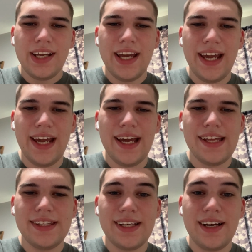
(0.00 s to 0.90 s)

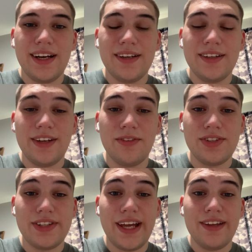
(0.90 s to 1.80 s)
And it
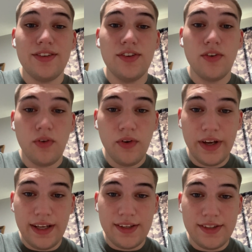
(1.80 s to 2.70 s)
was that
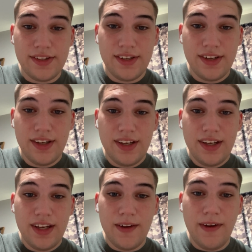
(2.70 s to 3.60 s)
noise,
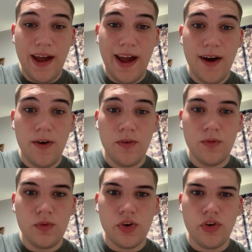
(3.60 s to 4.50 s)

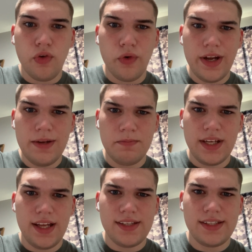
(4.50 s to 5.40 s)
how
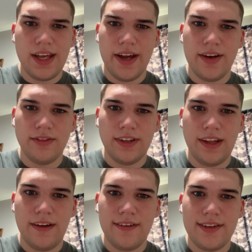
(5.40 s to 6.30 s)
creepy it sounded
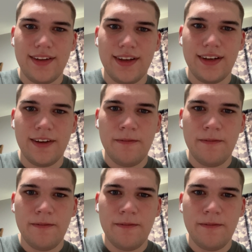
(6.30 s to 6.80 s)
and everything.